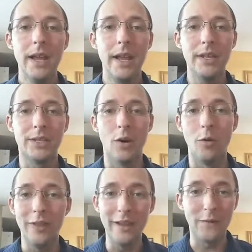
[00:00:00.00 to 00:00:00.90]
And so,
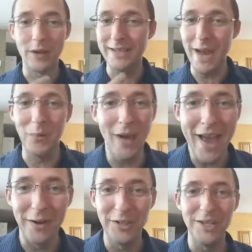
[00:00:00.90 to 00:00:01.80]
like, for example,
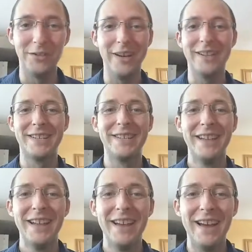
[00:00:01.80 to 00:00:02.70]
energy drinks
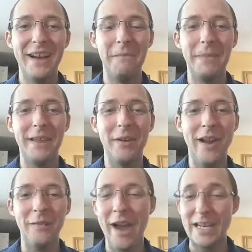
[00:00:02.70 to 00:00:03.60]

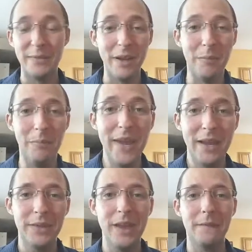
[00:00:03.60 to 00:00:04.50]
has been a
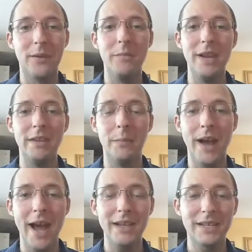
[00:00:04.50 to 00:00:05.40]
big thing for me in the
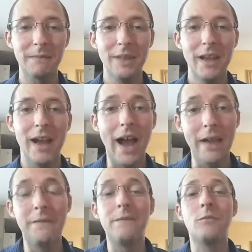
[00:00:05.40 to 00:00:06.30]
past.
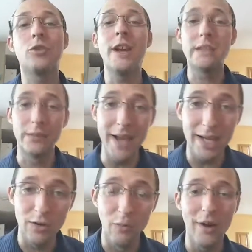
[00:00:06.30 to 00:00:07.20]
I've transferred
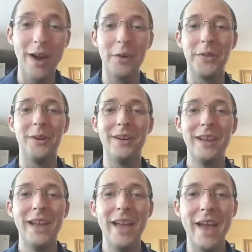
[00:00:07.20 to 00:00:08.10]
that to a more healthier
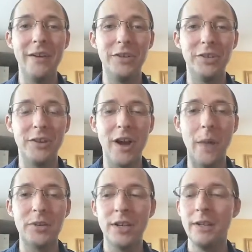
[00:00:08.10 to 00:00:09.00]
energy drink
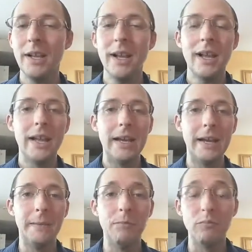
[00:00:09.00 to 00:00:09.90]
option.
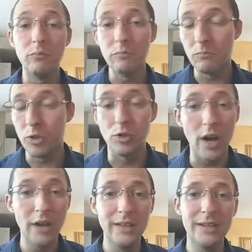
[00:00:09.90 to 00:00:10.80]

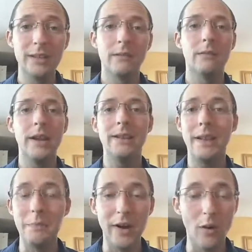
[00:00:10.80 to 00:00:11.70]
Drugs, right,
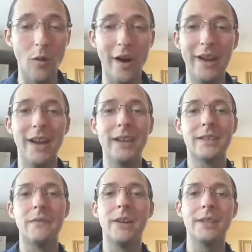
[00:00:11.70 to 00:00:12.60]
like marijuana,
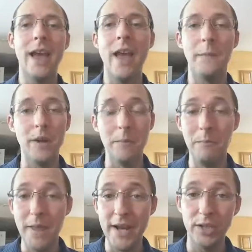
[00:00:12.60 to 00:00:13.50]
stuff like that have been a
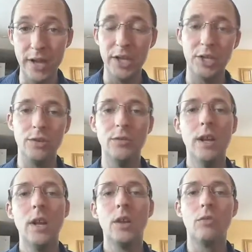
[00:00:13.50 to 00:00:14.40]
major issue
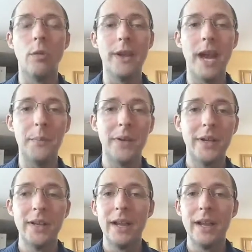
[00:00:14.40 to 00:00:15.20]
growing up.